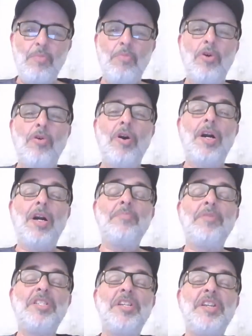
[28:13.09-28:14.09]

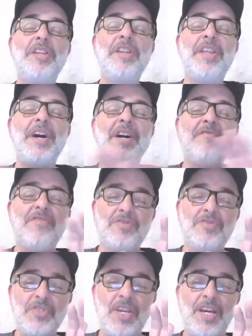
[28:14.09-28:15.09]
Muhammad
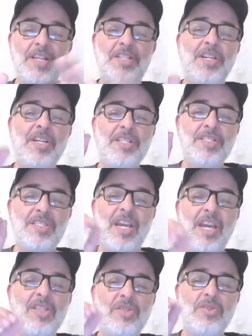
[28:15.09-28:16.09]
never said,
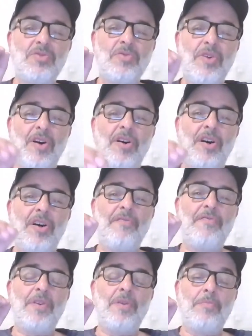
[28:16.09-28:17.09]
take the
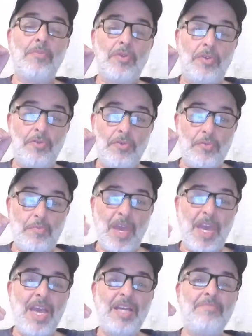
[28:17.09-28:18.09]
Quran from
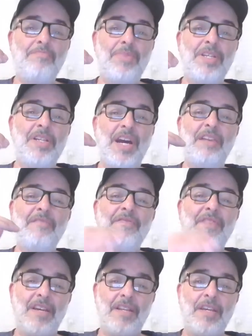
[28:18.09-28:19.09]
Uthman bin
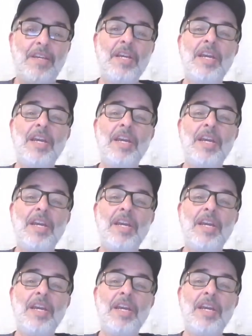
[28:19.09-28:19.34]
Affan.